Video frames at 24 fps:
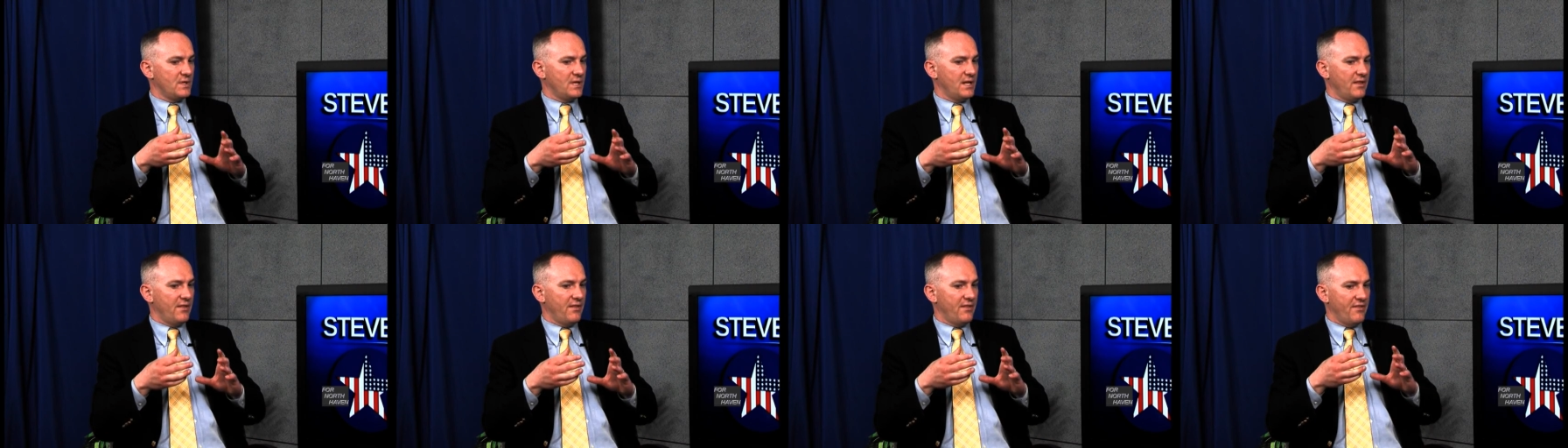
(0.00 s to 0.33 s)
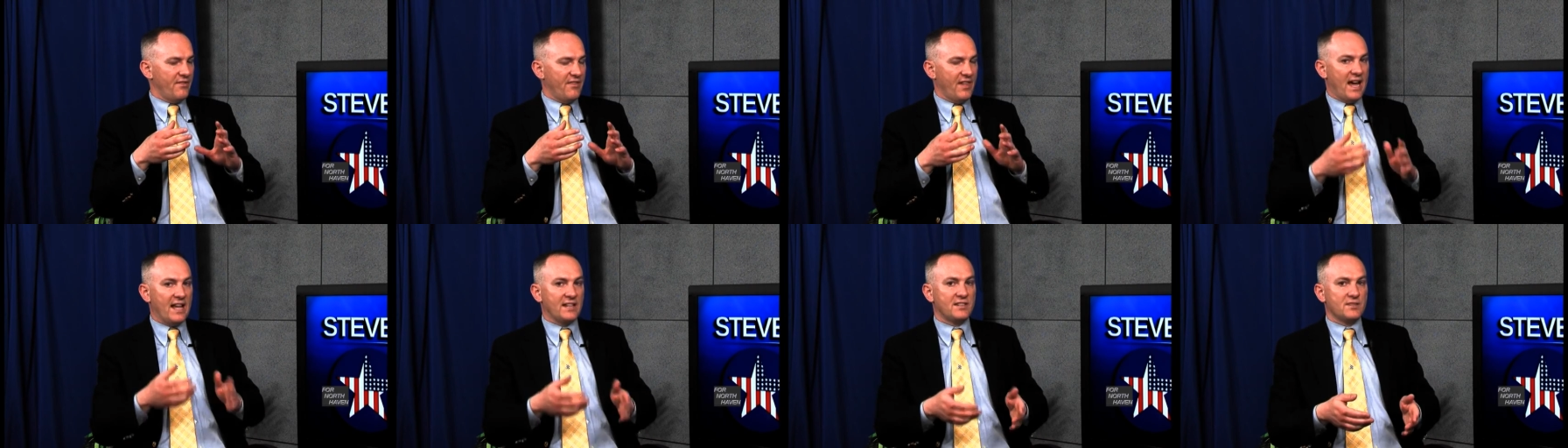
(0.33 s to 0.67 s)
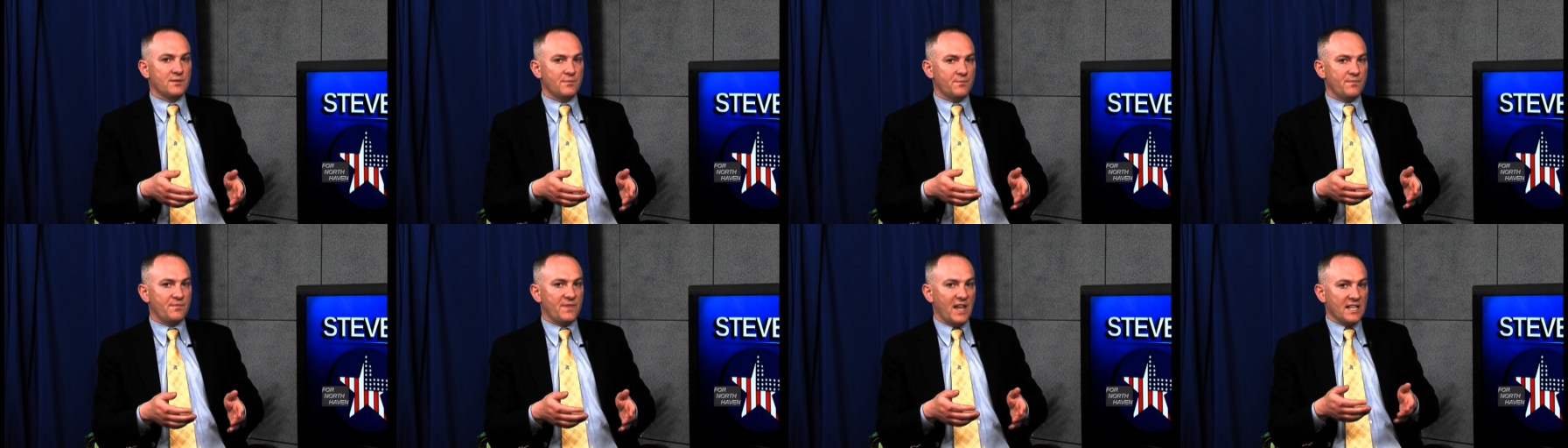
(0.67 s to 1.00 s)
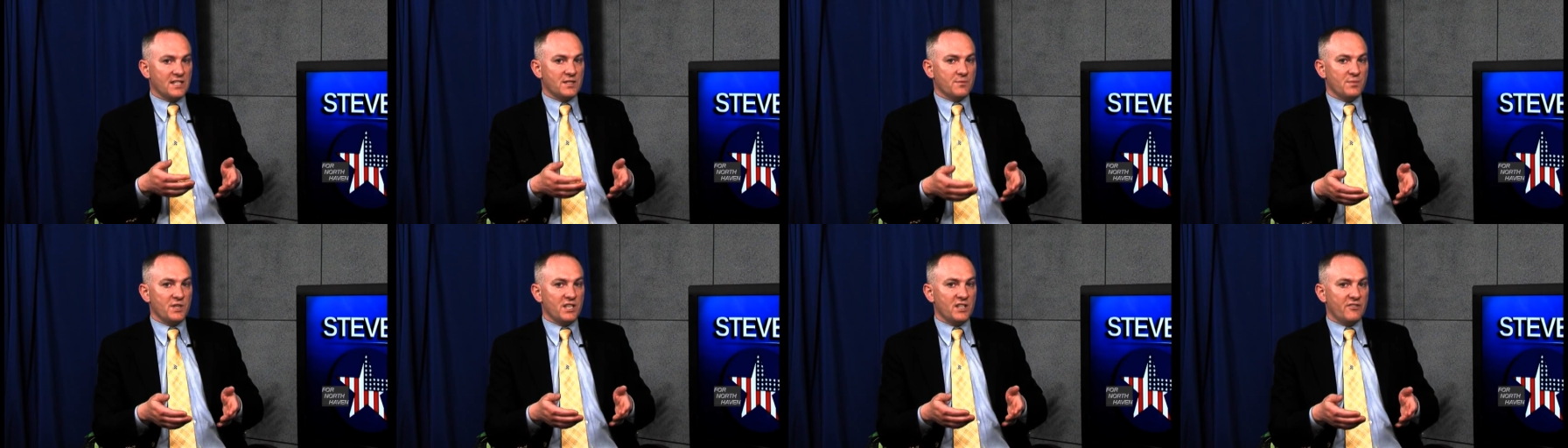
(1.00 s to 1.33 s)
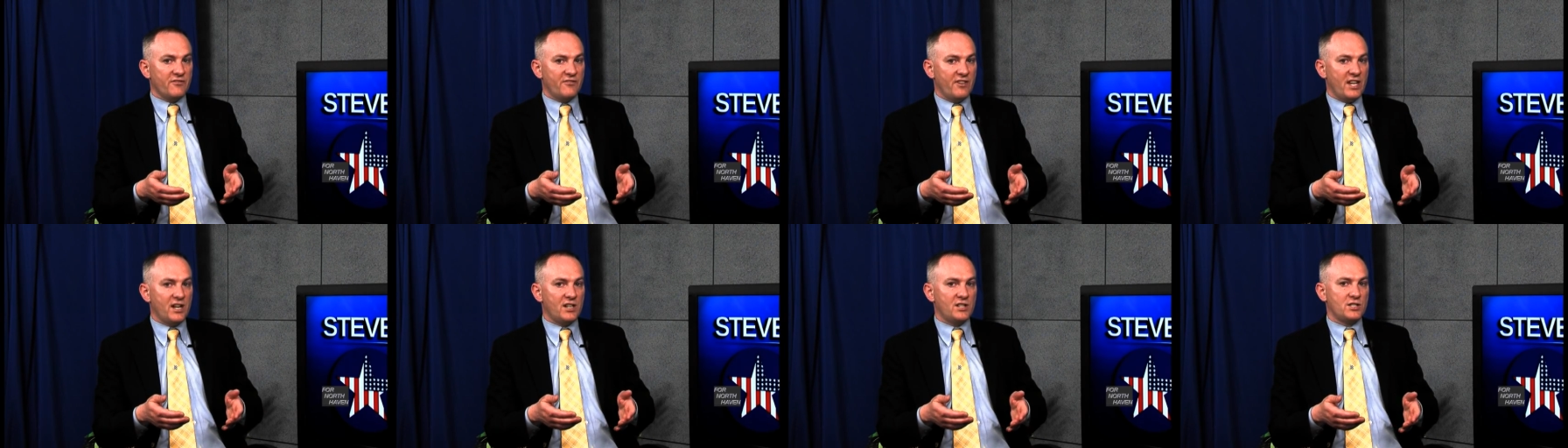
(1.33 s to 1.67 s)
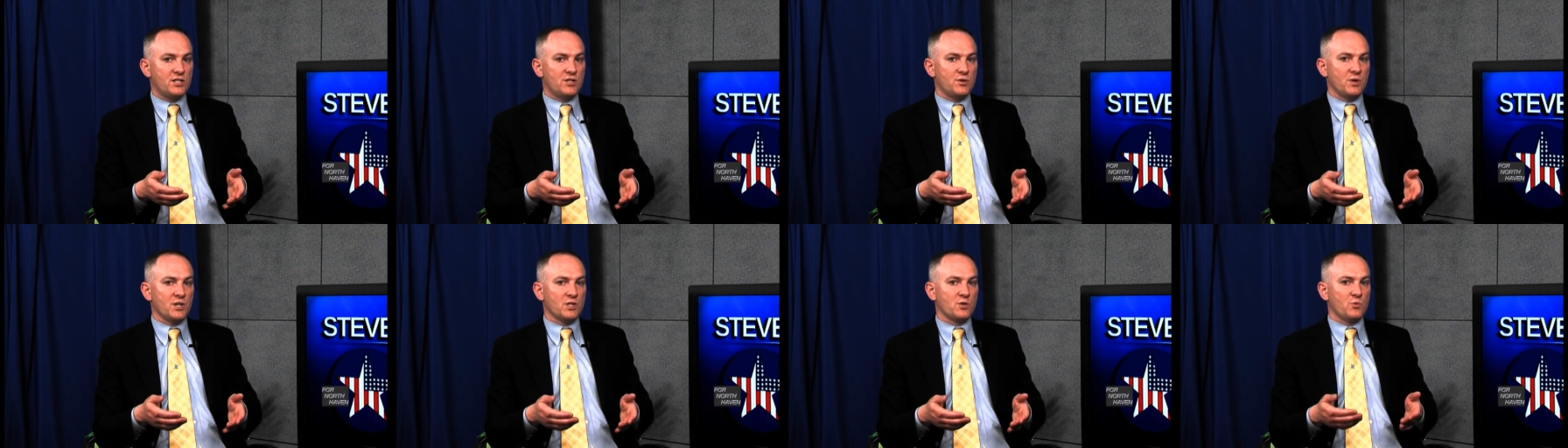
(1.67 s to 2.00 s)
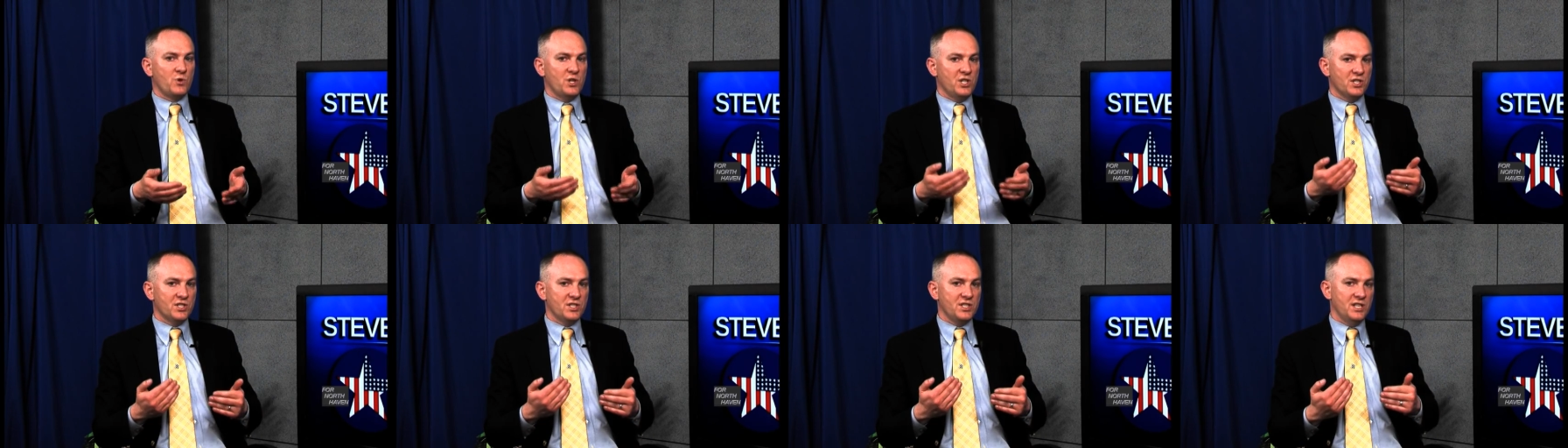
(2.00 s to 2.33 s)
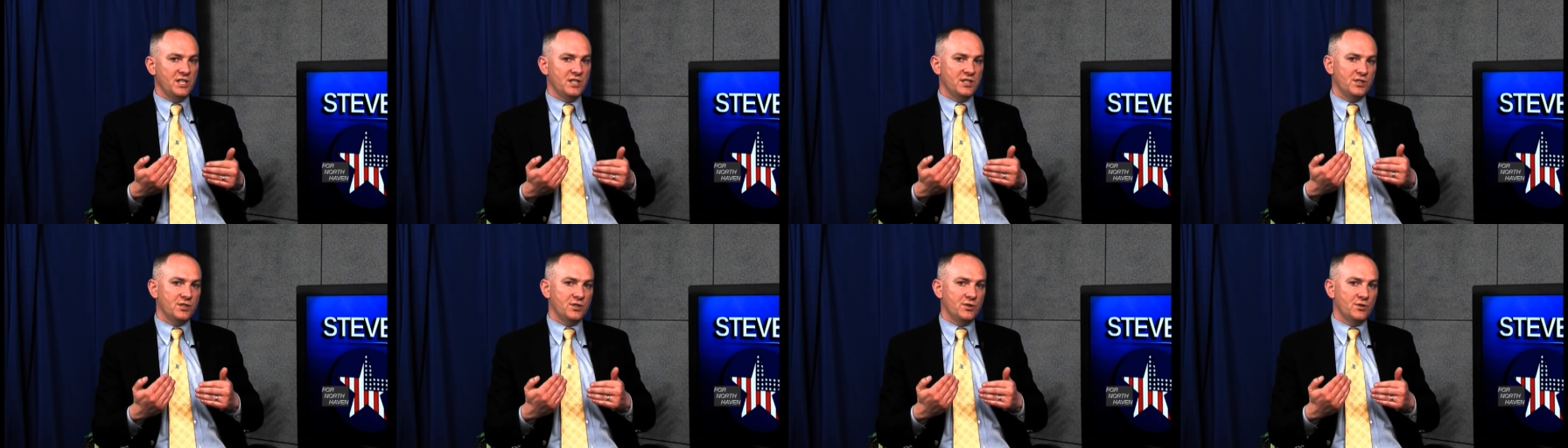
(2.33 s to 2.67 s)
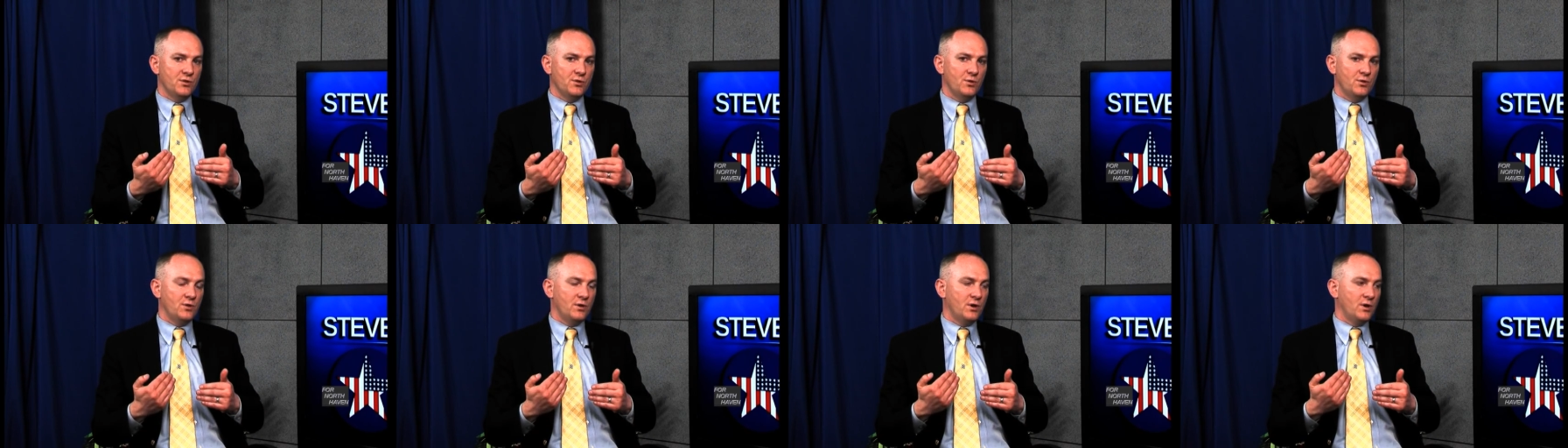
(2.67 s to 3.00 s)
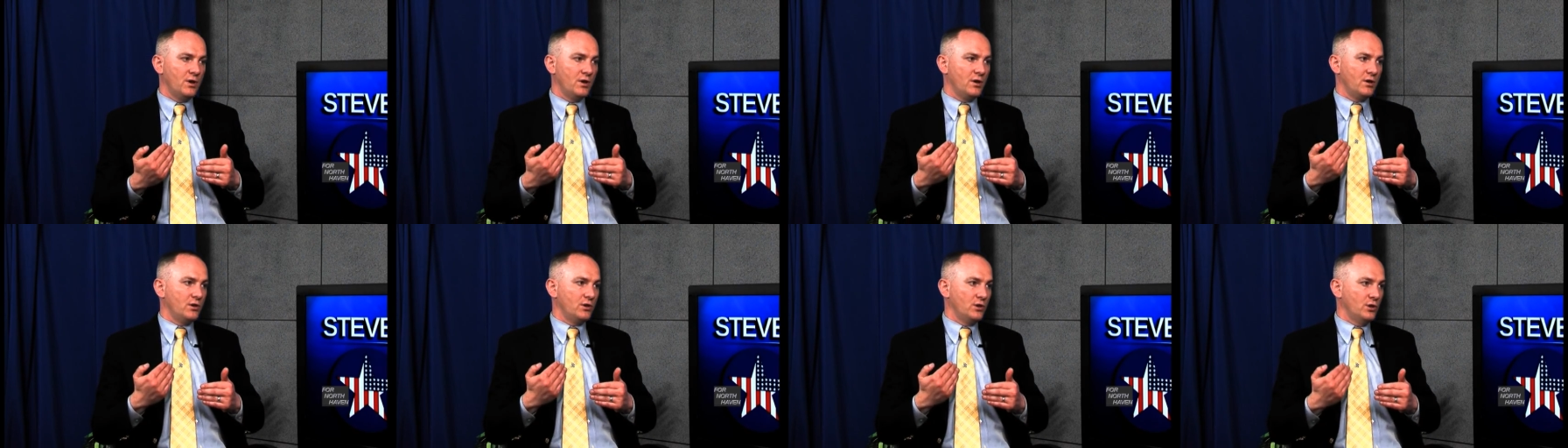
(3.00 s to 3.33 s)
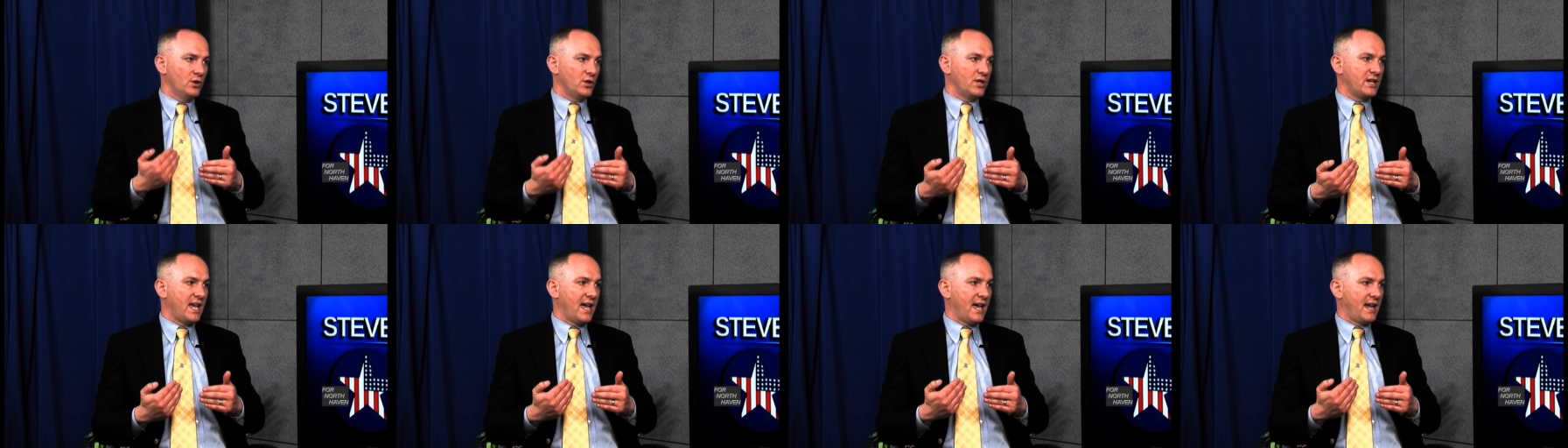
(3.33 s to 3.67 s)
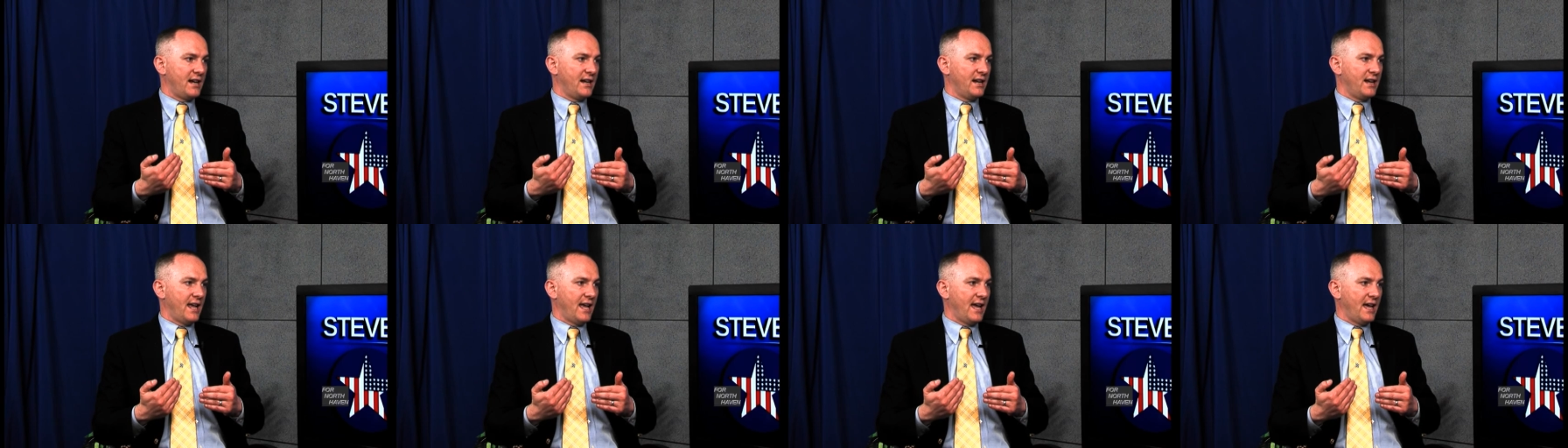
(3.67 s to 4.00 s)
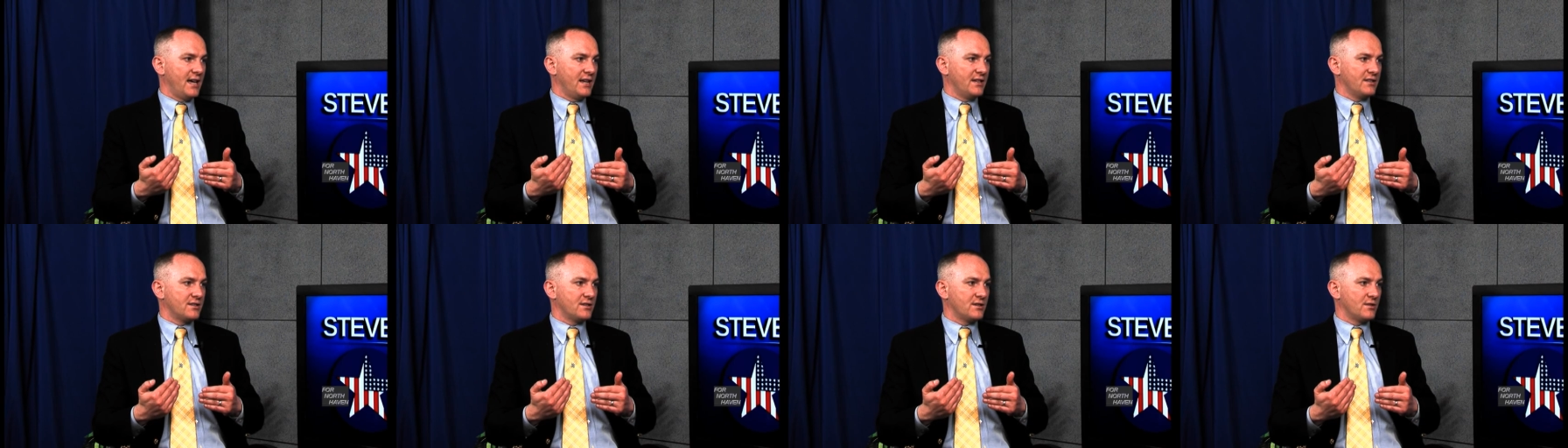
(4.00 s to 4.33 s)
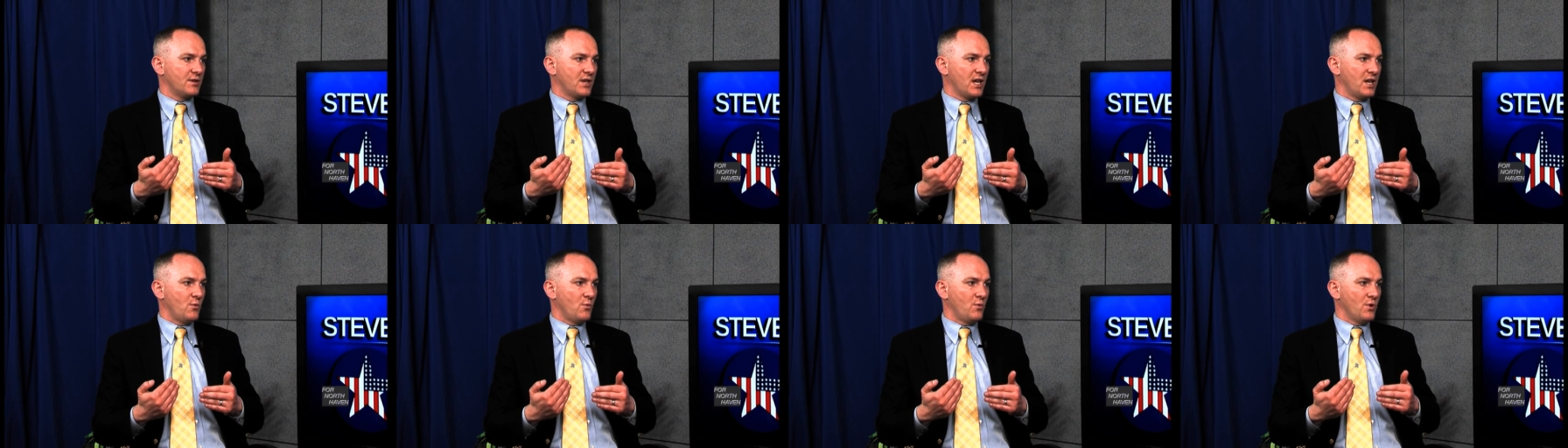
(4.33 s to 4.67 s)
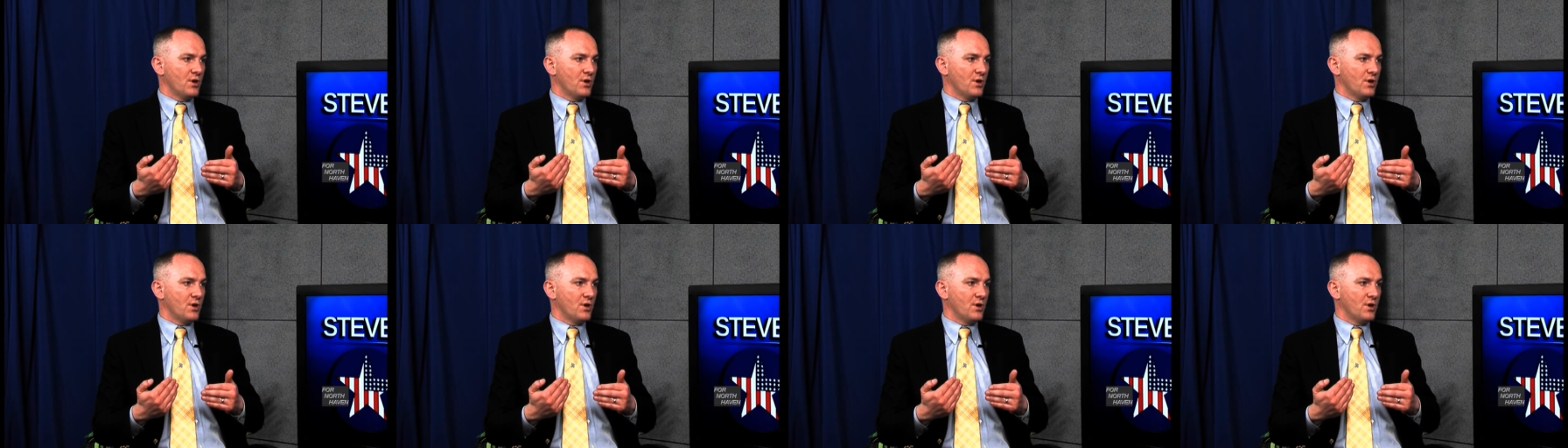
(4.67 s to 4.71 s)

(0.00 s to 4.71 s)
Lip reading: That's a big advantage to us. We just need to look at it as, okay,